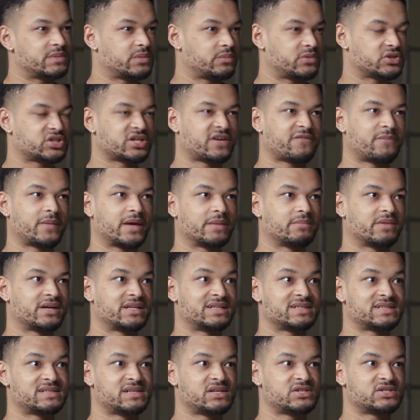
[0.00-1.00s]
in which I've made my
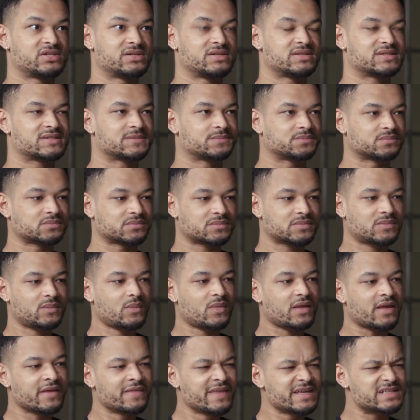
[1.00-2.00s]
decisions,
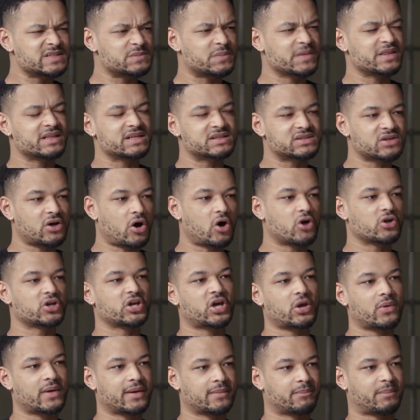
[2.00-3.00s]
there's been this
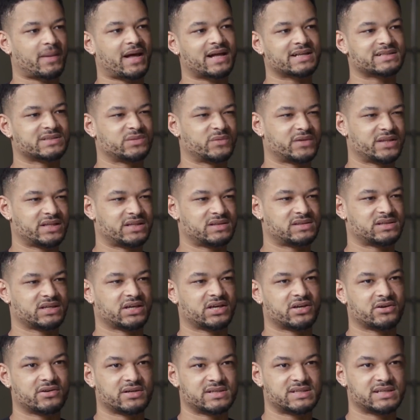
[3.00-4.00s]
ongoing battle with
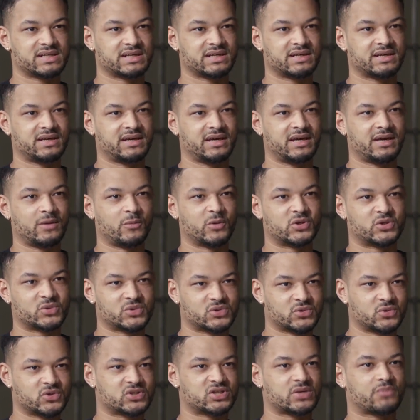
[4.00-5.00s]
insecurity, which was
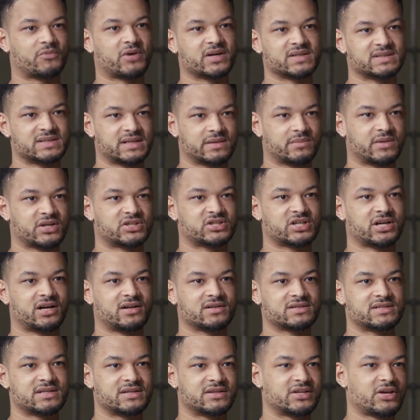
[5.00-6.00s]
also present in my
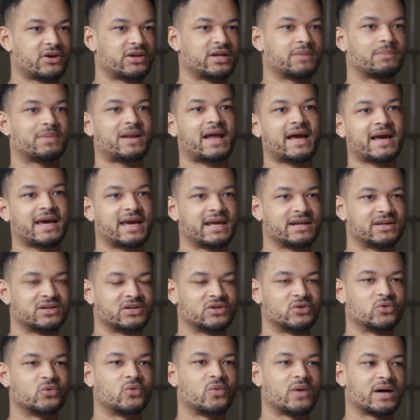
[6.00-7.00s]
childhood. The only black kid in
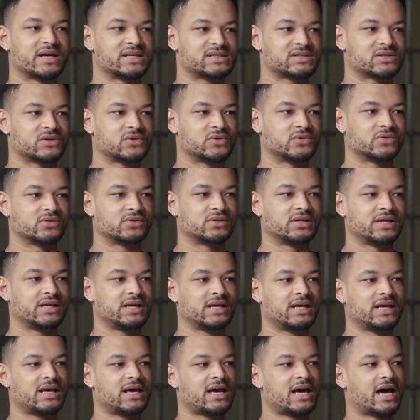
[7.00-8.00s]
an all-white school.
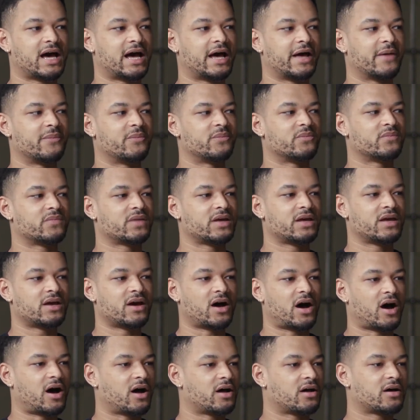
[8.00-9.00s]

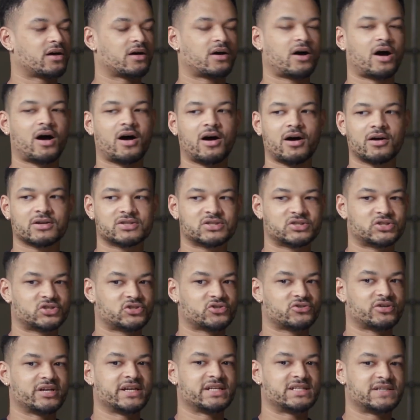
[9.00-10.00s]
Our
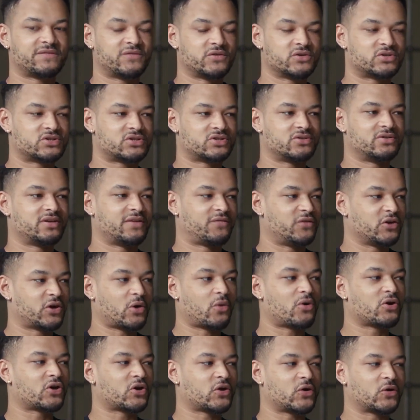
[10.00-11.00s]
street, if you go
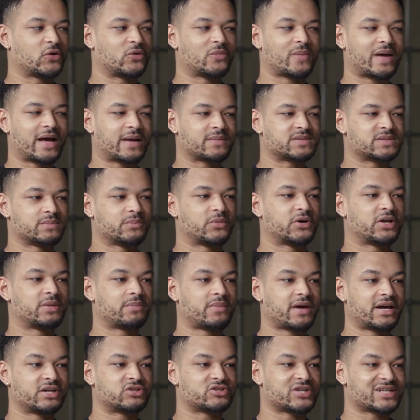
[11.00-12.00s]
on Google Maps and put in
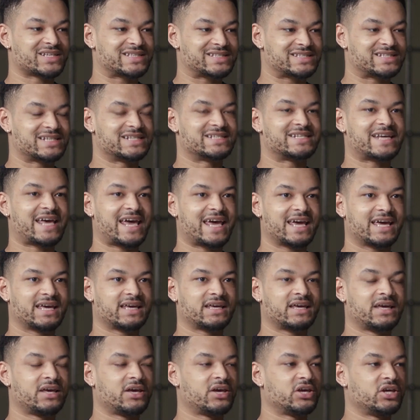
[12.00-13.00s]
my address today,
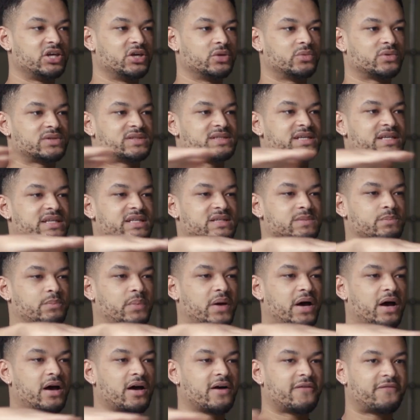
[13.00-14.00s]
you will see this
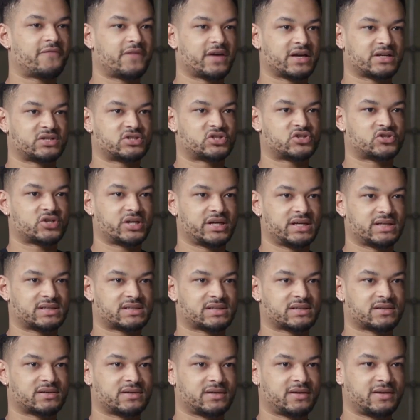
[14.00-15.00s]
perfect
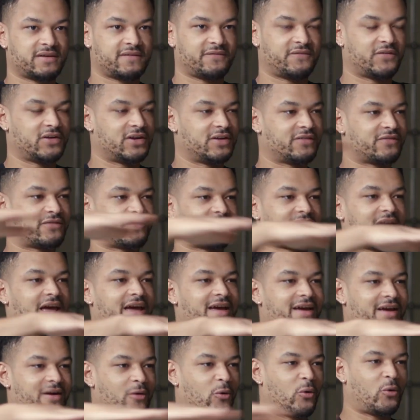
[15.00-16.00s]
street full of
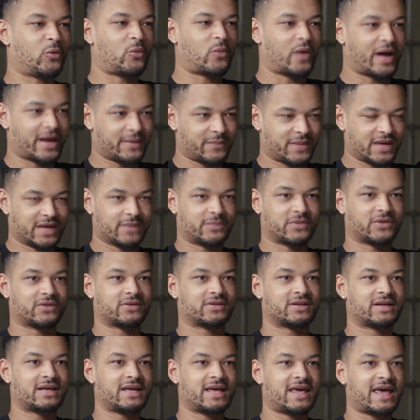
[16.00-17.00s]
all white
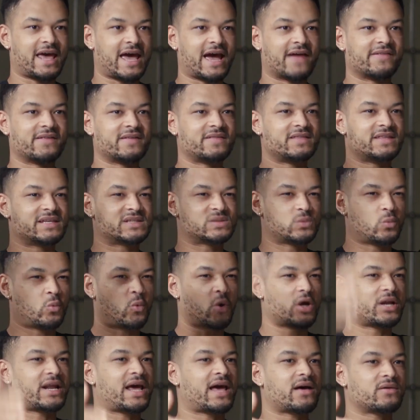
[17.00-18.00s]
people. And then this
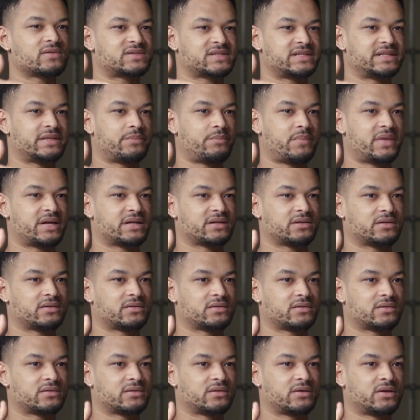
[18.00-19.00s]
one house in the middle,
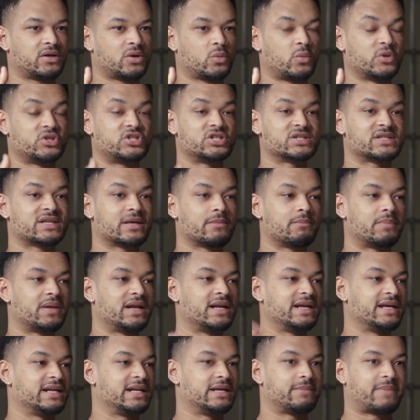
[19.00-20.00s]
which is
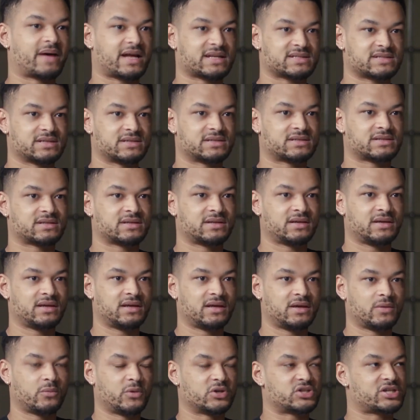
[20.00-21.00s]
completely battered,
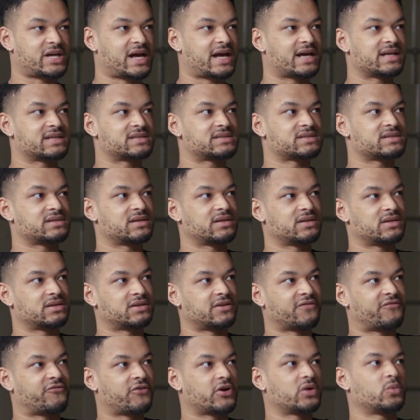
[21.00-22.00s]
which has the
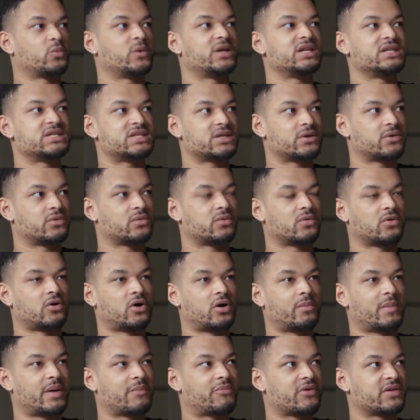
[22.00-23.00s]
front window
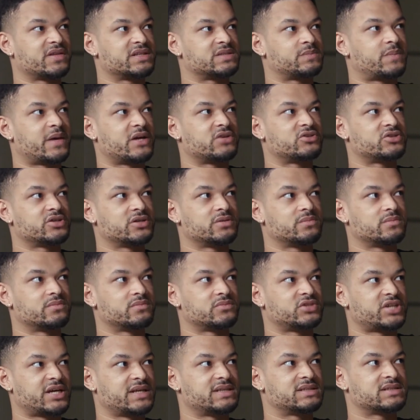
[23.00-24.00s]
on my brother's bedroom,
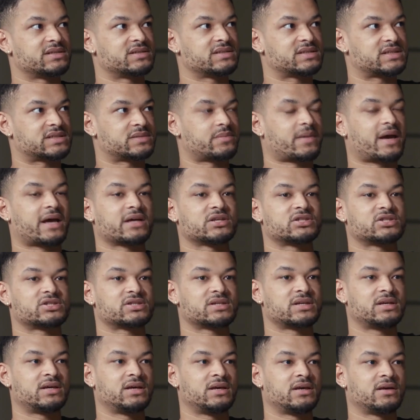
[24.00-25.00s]
Jason, smashed
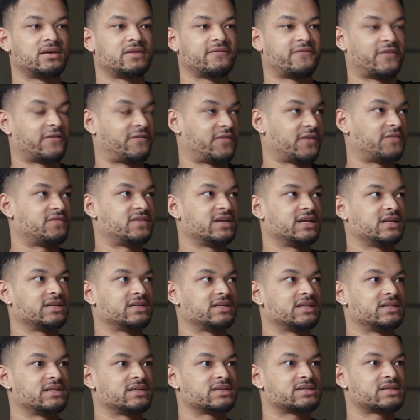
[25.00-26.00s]
for 15
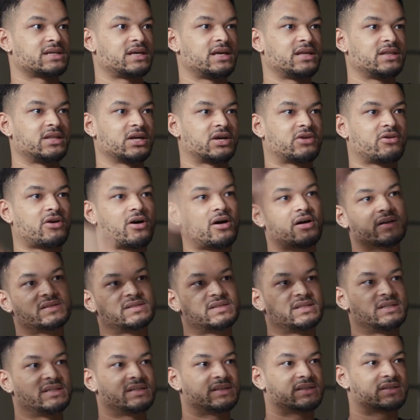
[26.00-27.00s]
years. The grass
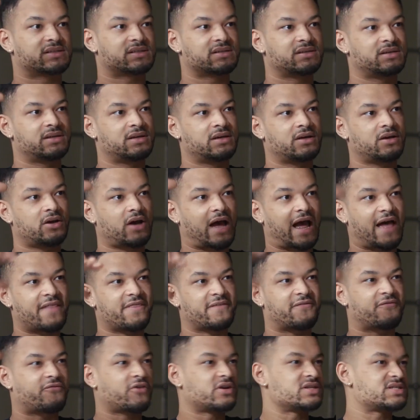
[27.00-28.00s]
is at the
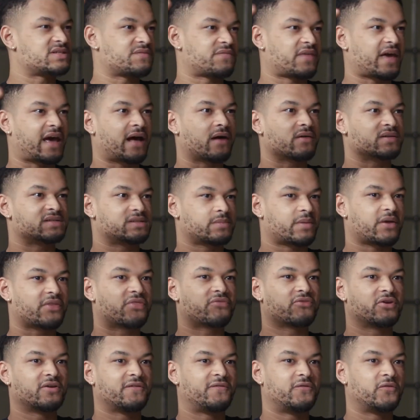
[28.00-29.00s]
front of the house about
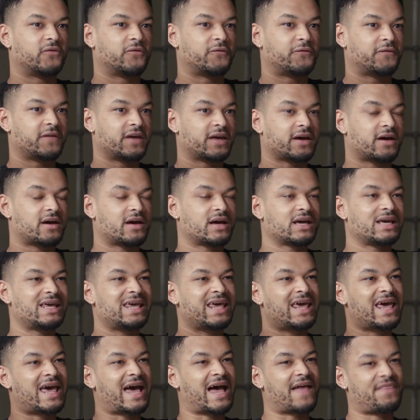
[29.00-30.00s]
3 or 4 feet high.
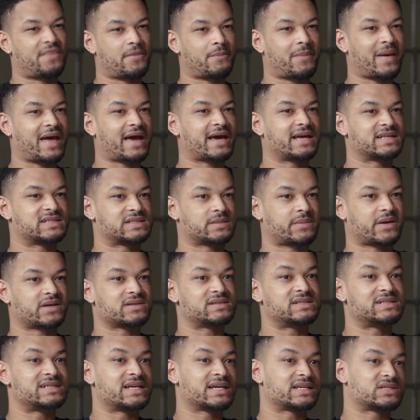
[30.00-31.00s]
At the back, it's about
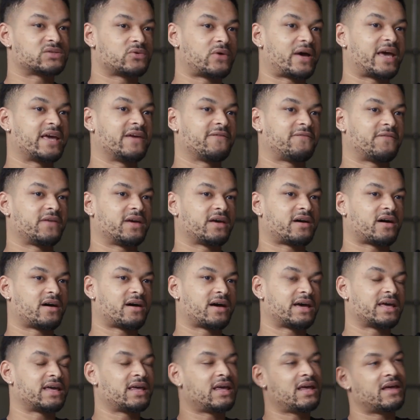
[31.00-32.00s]
6 or 8 feet
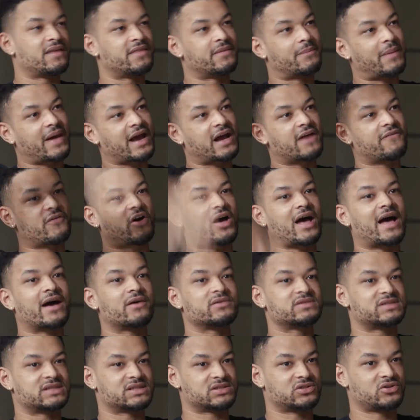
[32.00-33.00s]
high. The back of our
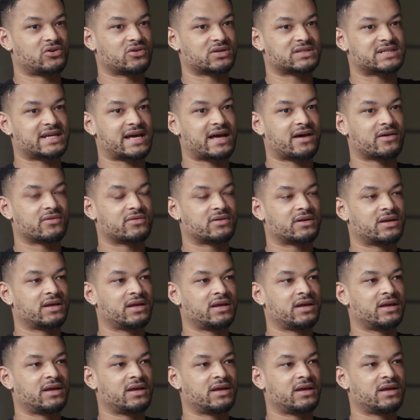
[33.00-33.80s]
house is knocked down.